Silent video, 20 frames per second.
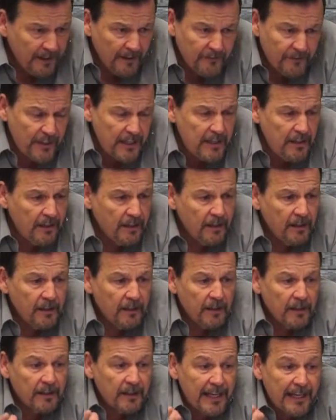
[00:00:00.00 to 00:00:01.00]
See,
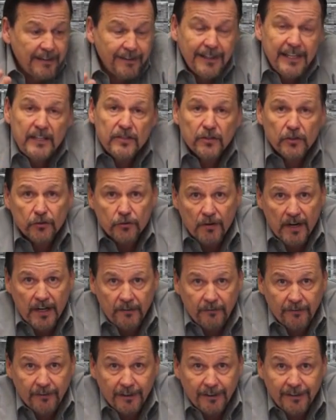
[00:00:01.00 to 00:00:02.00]
and Lisa
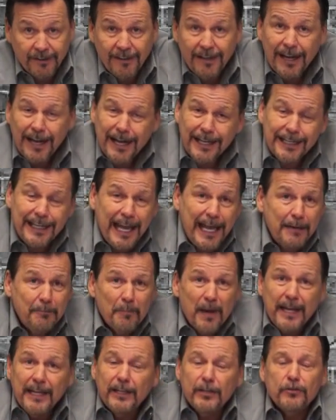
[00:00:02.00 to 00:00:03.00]
Tracy, again,
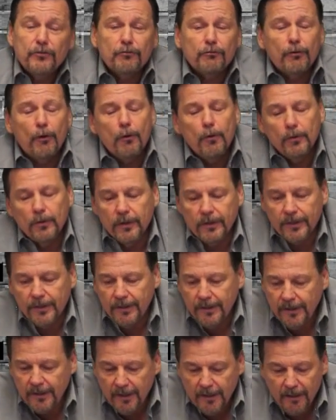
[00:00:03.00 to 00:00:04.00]
my controller,
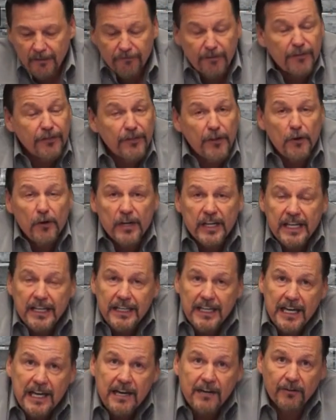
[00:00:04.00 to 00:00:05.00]
for 30
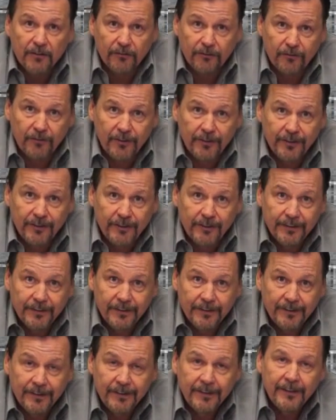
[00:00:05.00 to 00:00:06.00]
years.
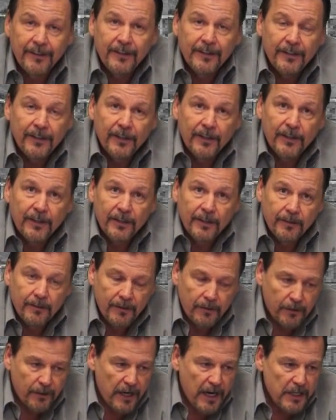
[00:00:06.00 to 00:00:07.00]

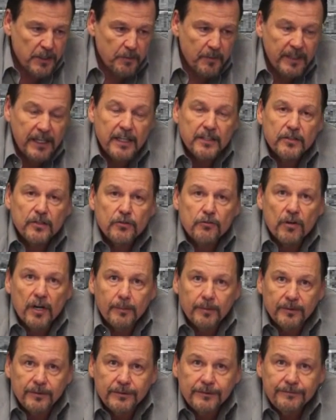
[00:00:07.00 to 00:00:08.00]
Her husband gets in
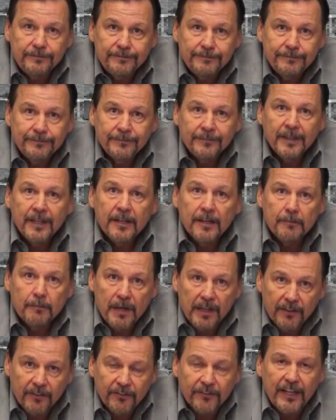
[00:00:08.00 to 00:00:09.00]
trouble.
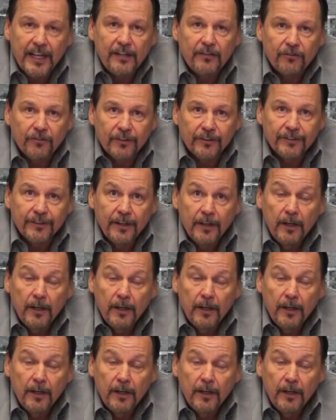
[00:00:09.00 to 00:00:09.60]
Molestation.